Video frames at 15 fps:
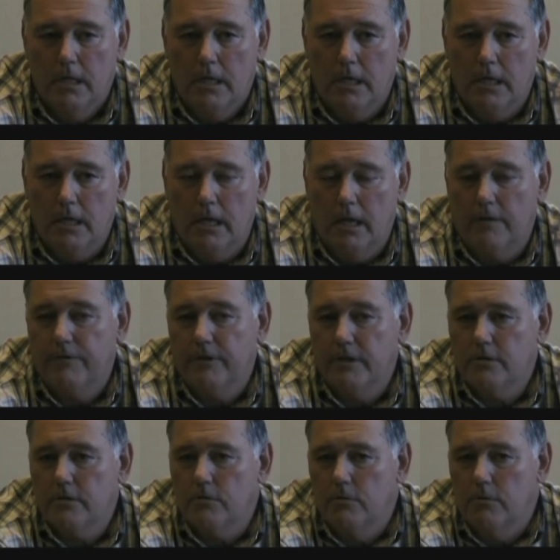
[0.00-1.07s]
and out of
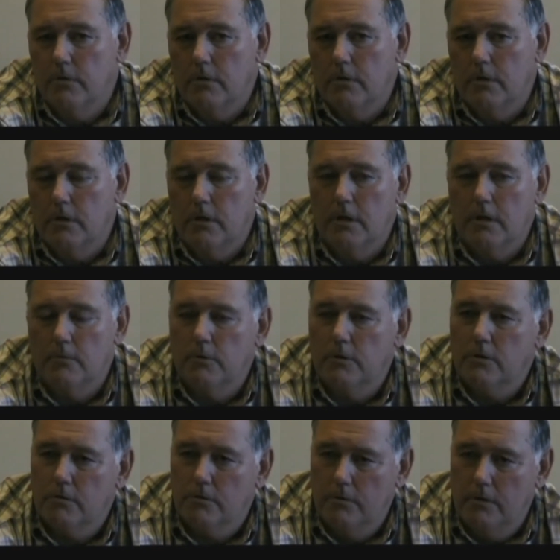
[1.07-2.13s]
flight school I went
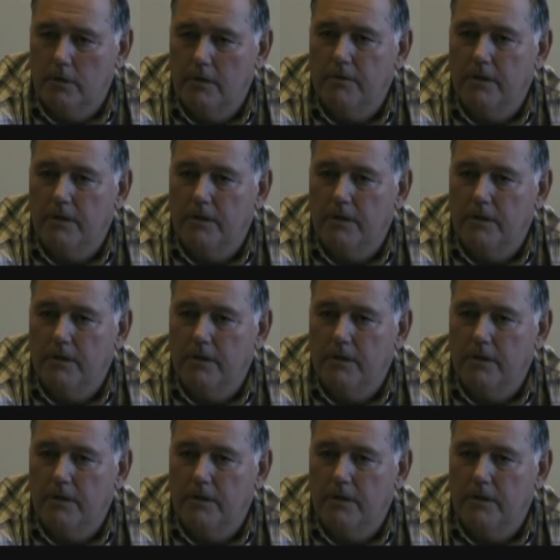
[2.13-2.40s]
to a Navy